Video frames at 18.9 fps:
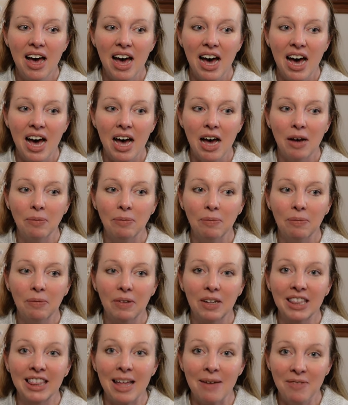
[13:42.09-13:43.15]

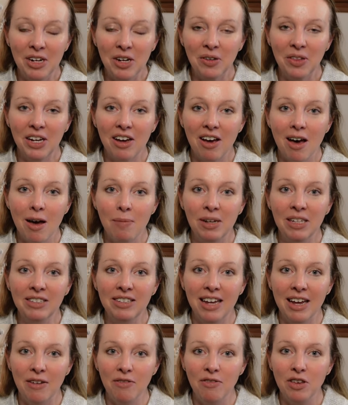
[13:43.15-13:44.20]
let me know in the
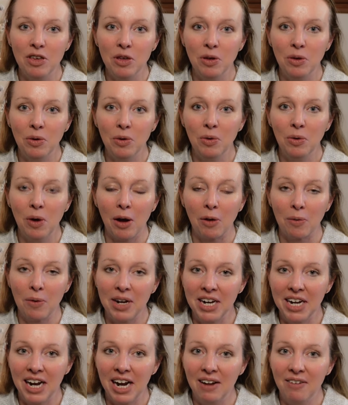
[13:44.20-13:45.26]
comments if you are
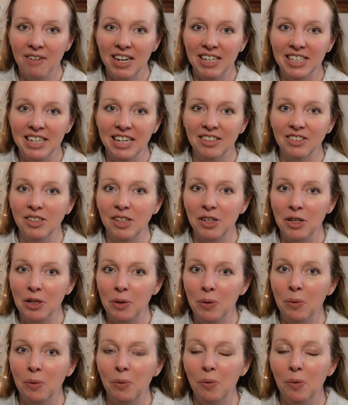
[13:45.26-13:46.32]
running out of ideas and
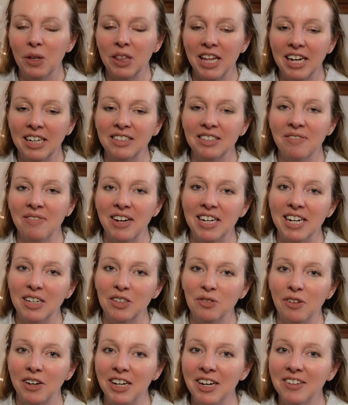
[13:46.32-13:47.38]
you would like some
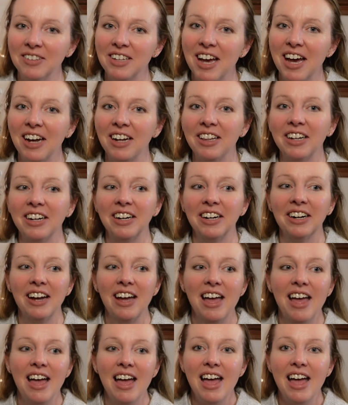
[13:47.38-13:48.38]
ideas for your toddler.